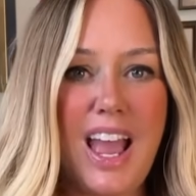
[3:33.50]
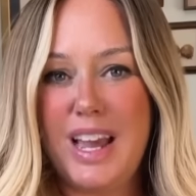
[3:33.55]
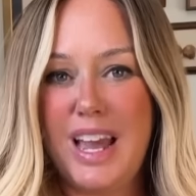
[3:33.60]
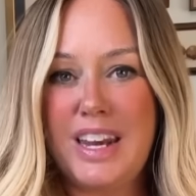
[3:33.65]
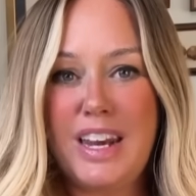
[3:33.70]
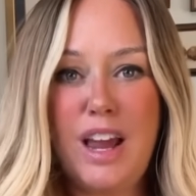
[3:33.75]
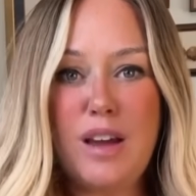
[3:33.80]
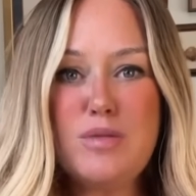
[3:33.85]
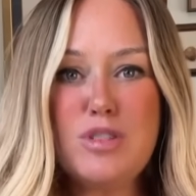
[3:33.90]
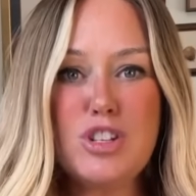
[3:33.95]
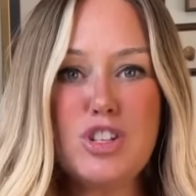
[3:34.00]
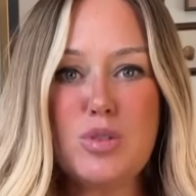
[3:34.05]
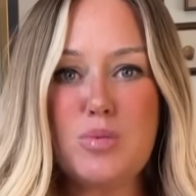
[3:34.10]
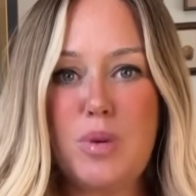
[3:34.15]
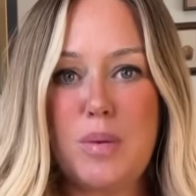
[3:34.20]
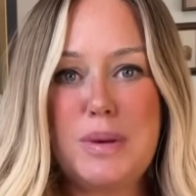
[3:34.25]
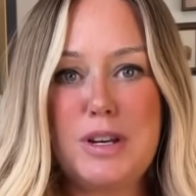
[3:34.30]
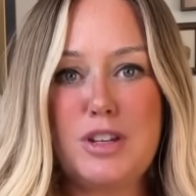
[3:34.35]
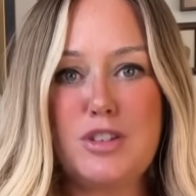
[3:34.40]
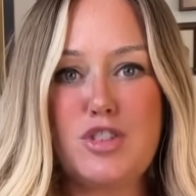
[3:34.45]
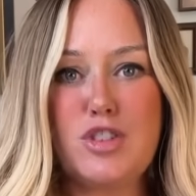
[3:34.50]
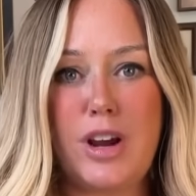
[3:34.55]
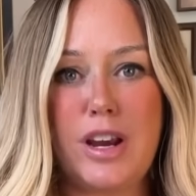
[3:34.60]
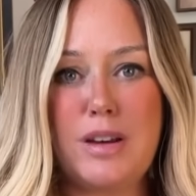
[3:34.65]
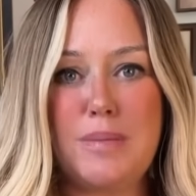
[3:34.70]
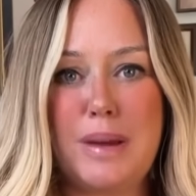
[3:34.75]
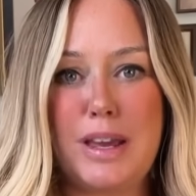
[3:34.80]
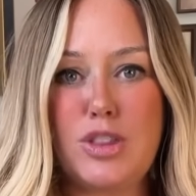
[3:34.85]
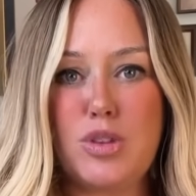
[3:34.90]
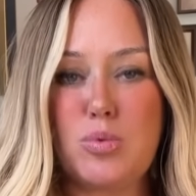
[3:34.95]
and now I'm just a woman who's trying
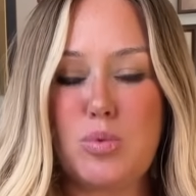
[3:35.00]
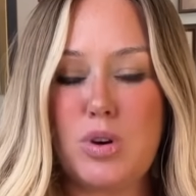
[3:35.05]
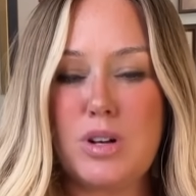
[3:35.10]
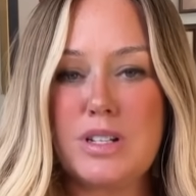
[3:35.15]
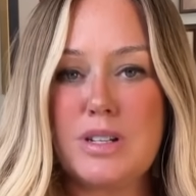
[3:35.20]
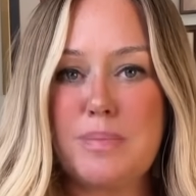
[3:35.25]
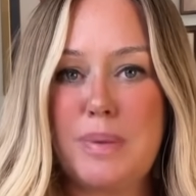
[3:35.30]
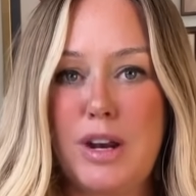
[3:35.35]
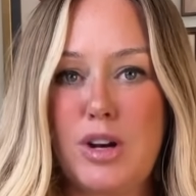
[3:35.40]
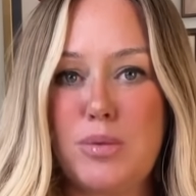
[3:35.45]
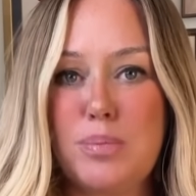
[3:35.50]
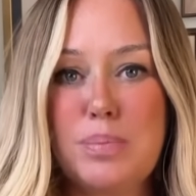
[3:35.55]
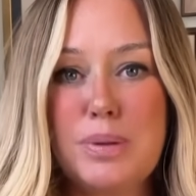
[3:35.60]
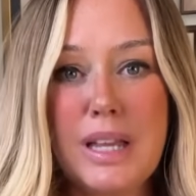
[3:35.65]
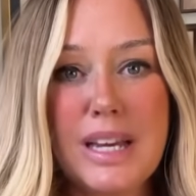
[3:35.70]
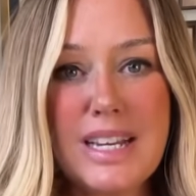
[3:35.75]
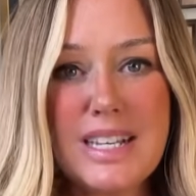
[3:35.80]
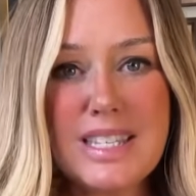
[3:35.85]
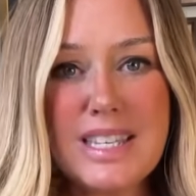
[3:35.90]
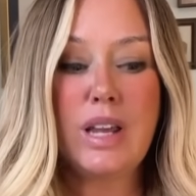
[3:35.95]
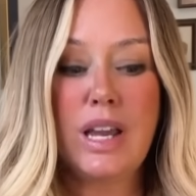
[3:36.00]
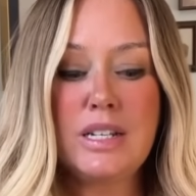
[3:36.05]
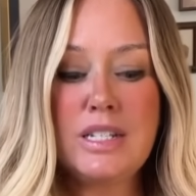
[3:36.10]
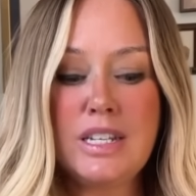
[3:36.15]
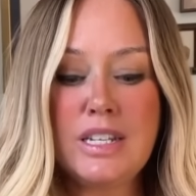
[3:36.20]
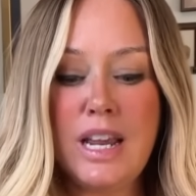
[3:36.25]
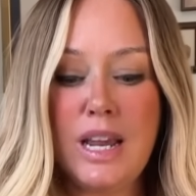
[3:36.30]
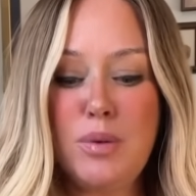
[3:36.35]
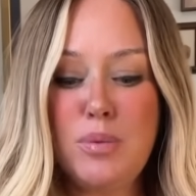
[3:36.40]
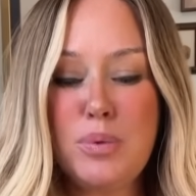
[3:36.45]
to make the world a better place. And
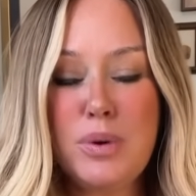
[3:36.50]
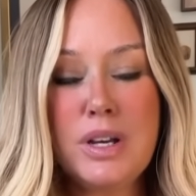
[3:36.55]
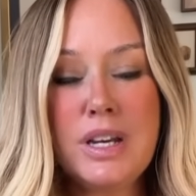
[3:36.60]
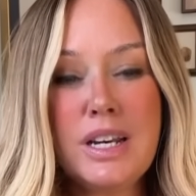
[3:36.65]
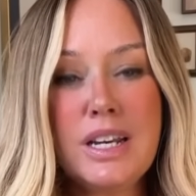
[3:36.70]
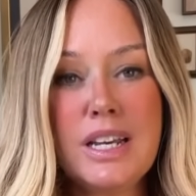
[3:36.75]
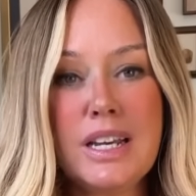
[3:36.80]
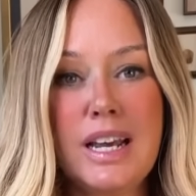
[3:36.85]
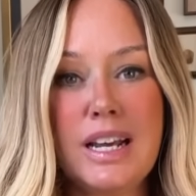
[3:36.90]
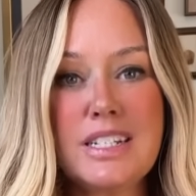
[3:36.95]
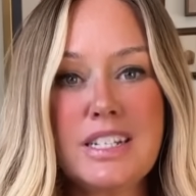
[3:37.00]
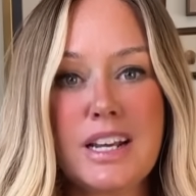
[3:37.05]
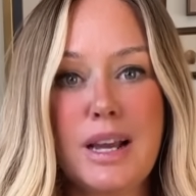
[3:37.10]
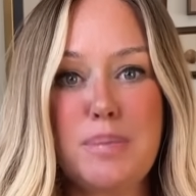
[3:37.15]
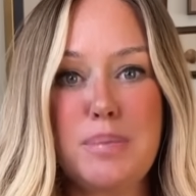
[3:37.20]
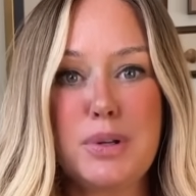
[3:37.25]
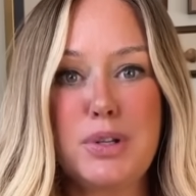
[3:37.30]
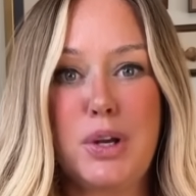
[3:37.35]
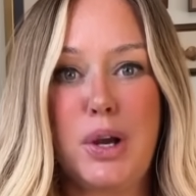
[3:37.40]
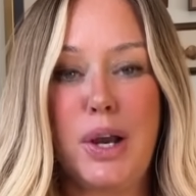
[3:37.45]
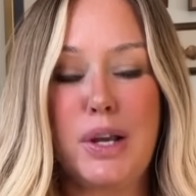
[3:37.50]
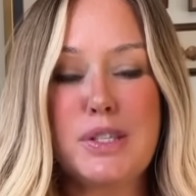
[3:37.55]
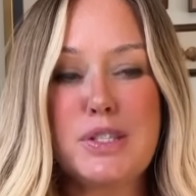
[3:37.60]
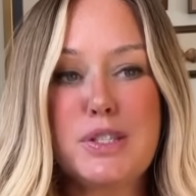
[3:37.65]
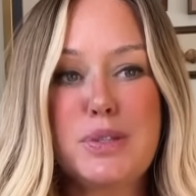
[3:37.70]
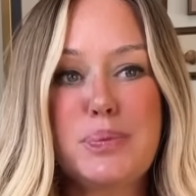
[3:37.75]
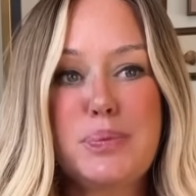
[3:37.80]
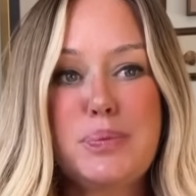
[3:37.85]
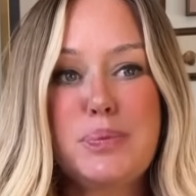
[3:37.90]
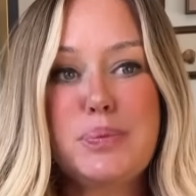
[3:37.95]
today we're going to connect a couple
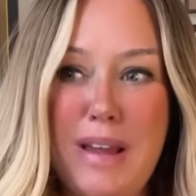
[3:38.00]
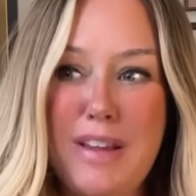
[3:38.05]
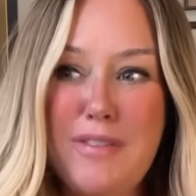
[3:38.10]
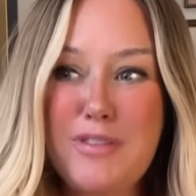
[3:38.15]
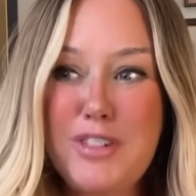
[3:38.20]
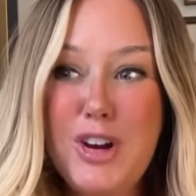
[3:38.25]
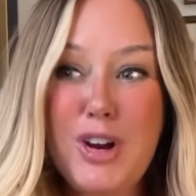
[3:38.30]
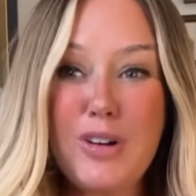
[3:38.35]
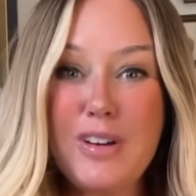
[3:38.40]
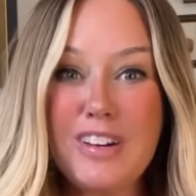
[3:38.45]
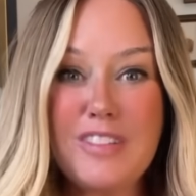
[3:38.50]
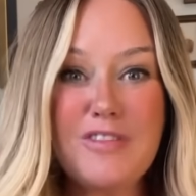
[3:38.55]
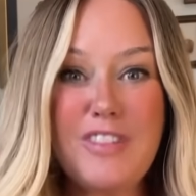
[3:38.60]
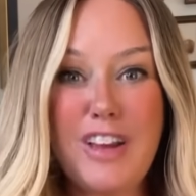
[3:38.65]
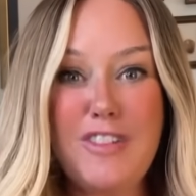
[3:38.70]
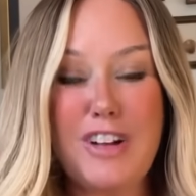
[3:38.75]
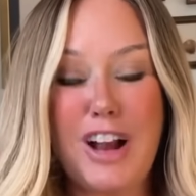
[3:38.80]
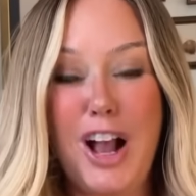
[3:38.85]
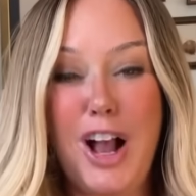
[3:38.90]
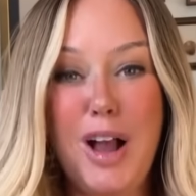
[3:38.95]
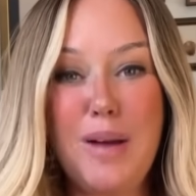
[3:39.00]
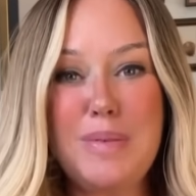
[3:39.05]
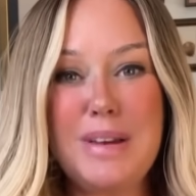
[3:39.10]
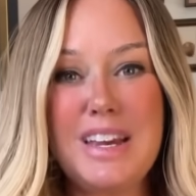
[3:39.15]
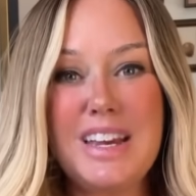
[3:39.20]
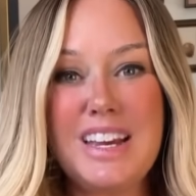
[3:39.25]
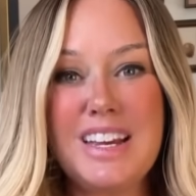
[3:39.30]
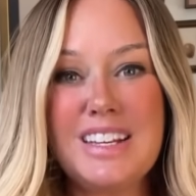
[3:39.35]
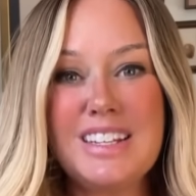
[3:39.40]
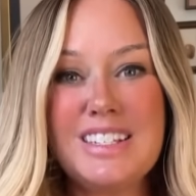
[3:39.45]
dots. My current favorite
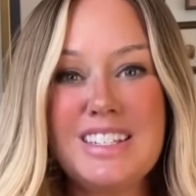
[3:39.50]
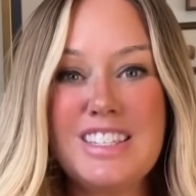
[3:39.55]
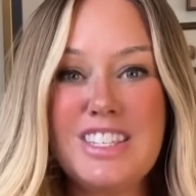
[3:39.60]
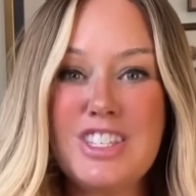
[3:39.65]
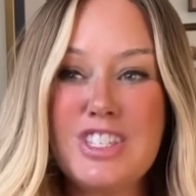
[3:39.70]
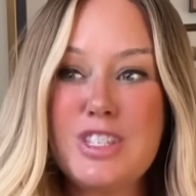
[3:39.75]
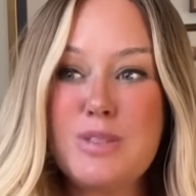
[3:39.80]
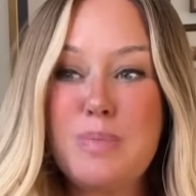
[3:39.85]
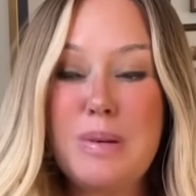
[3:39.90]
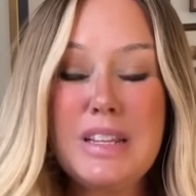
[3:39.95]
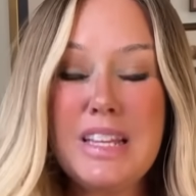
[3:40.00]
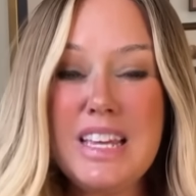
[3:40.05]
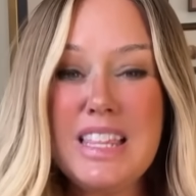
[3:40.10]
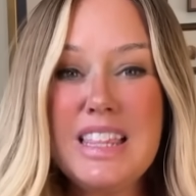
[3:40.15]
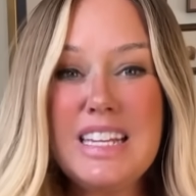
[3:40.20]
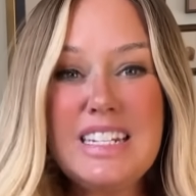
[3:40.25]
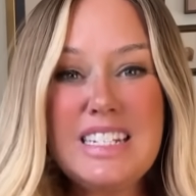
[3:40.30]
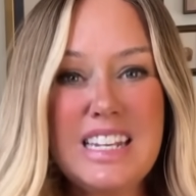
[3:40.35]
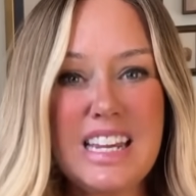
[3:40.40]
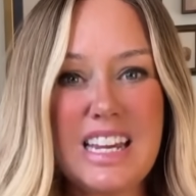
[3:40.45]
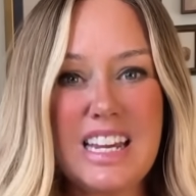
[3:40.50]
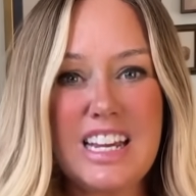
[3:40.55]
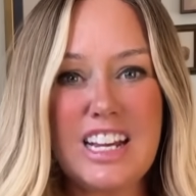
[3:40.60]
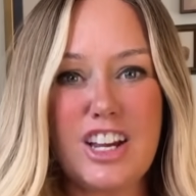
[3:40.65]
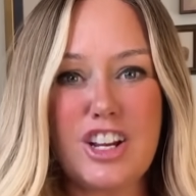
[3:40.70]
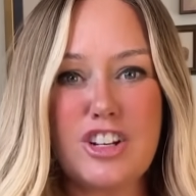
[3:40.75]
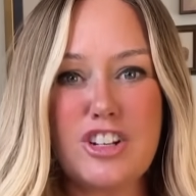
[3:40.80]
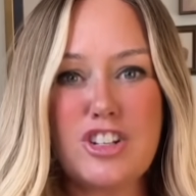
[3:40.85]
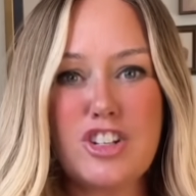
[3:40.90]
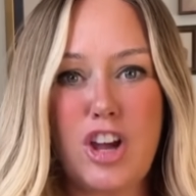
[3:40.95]
hobby is spilling the tea
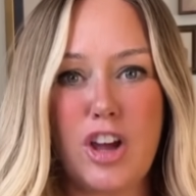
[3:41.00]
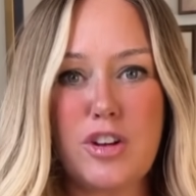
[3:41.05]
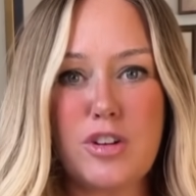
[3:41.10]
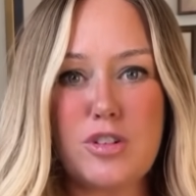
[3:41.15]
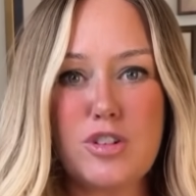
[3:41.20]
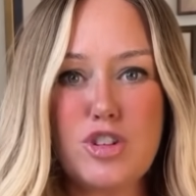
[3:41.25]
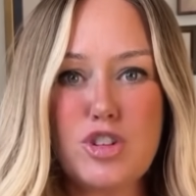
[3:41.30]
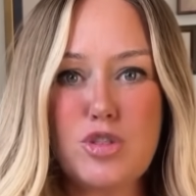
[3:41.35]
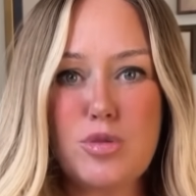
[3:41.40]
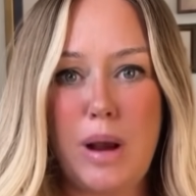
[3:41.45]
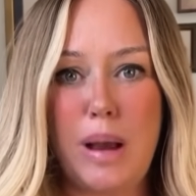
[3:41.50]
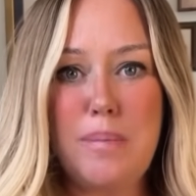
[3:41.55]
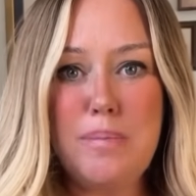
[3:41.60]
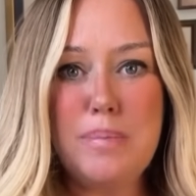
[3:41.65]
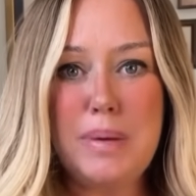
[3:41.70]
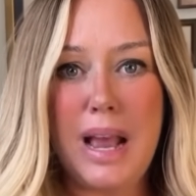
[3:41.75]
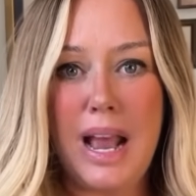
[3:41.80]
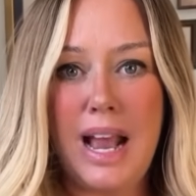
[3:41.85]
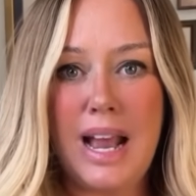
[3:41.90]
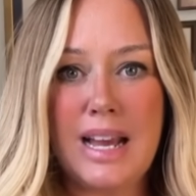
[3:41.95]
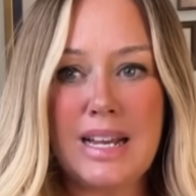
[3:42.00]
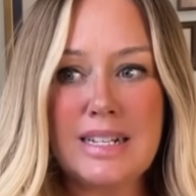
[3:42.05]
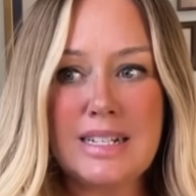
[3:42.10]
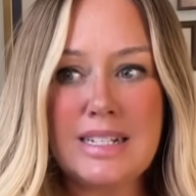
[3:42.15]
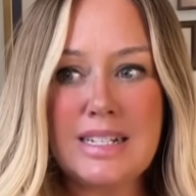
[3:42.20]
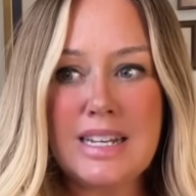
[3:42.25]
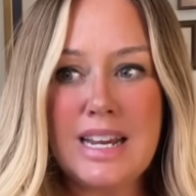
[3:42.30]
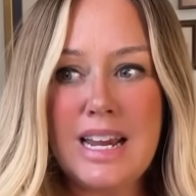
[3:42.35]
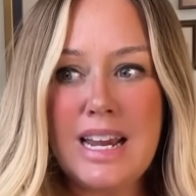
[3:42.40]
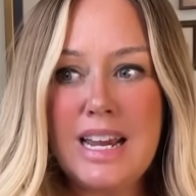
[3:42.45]
on Donald Trump
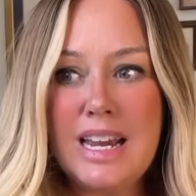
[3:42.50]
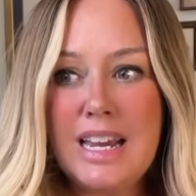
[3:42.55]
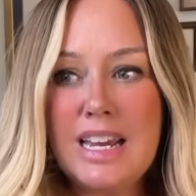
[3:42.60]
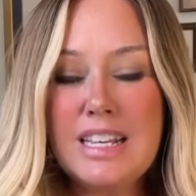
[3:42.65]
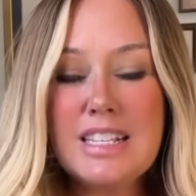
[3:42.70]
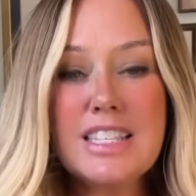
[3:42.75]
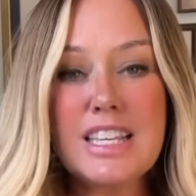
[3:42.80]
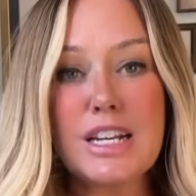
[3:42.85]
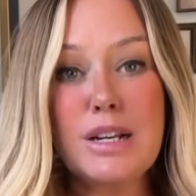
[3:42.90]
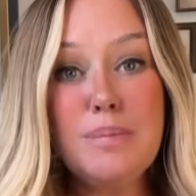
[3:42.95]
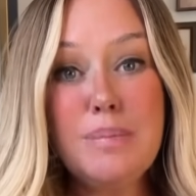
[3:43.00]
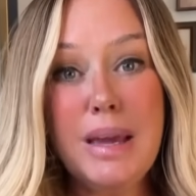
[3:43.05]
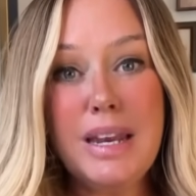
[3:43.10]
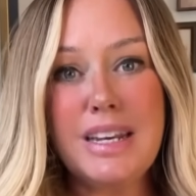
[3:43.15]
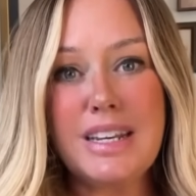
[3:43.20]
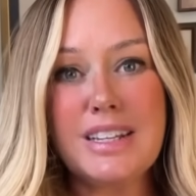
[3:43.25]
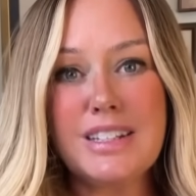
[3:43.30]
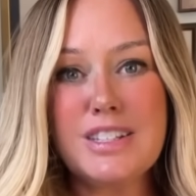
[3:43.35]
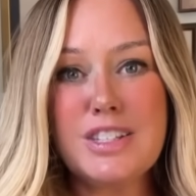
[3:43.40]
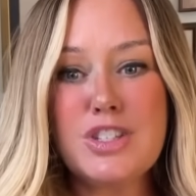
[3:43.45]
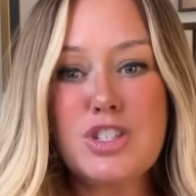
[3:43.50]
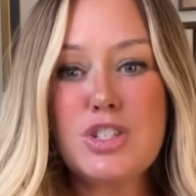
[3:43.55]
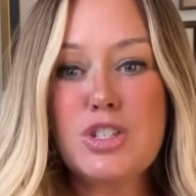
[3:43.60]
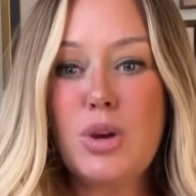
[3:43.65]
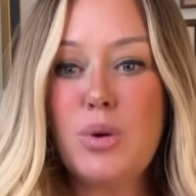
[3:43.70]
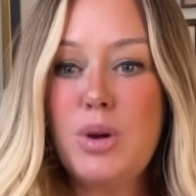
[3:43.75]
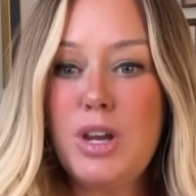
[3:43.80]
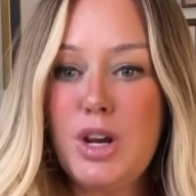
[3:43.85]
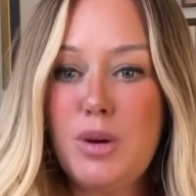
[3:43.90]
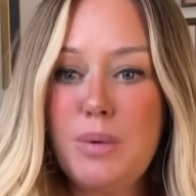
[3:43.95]
and his little minions.
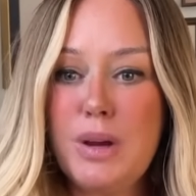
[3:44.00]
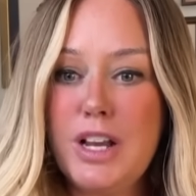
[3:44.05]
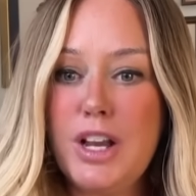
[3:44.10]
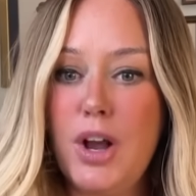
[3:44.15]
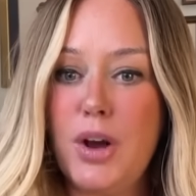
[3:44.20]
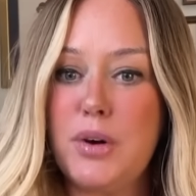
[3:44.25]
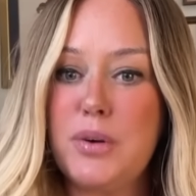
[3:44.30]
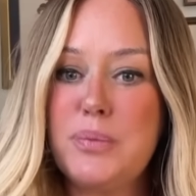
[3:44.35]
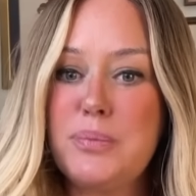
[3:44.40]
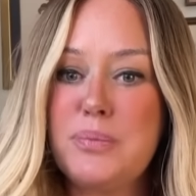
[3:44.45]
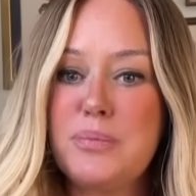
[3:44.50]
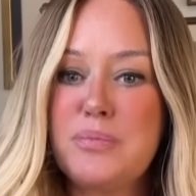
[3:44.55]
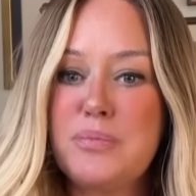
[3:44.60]
So here we go.